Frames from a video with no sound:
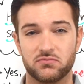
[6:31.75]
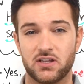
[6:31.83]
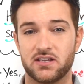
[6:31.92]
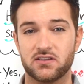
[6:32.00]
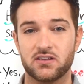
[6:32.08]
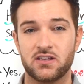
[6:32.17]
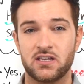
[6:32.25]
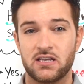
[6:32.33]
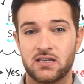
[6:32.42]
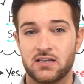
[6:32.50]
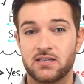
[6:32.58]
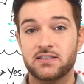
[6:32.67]
Like,
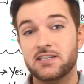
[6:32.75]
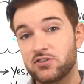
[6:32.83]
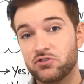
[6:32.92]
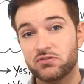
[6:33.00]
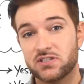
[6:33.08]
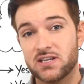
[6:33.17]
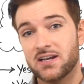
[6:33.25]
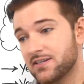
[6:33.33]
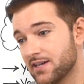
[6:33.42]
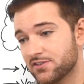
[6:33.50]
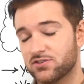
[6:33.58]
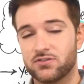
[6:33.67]
did you study?
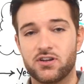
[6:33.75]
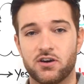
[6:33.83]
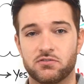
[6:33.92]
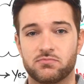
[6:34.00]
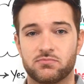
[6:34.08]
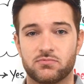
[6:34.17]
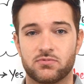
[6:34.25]
Yes or no?